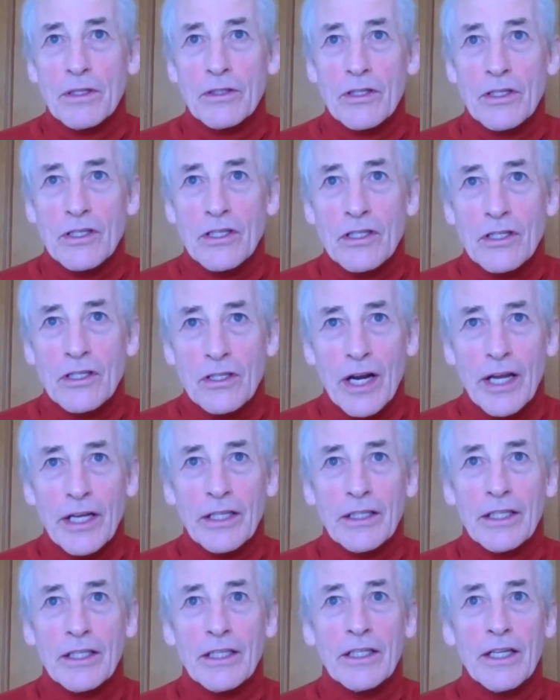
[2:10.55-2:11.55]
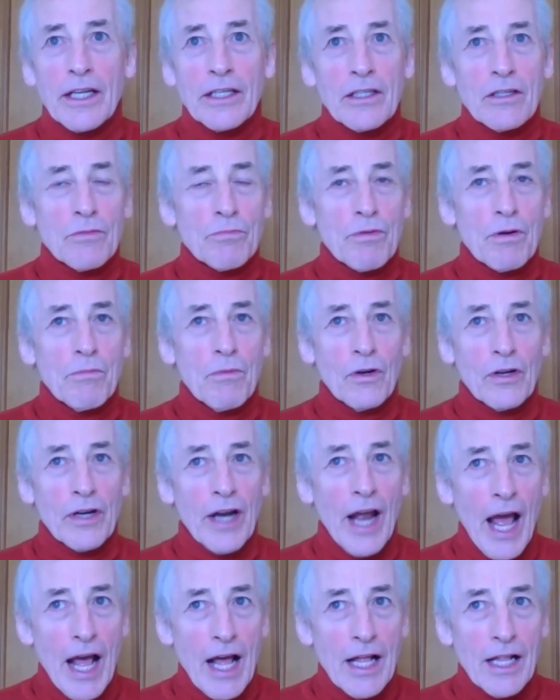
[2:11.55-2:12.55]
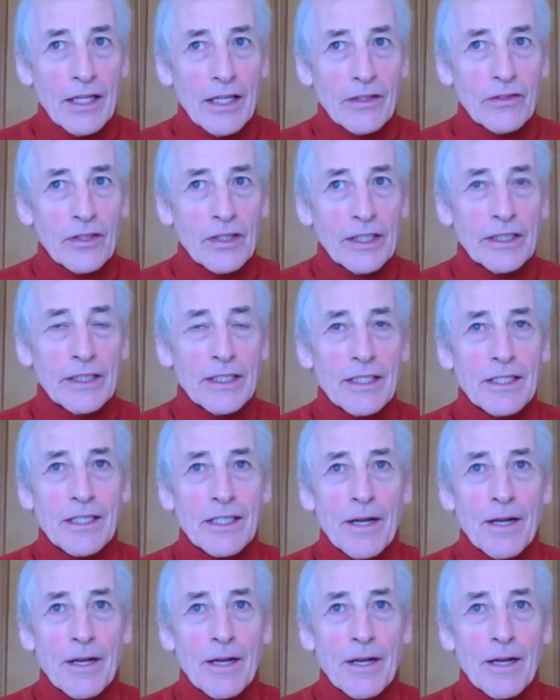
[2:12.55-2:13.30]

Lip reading: to strengthen and to promote health. And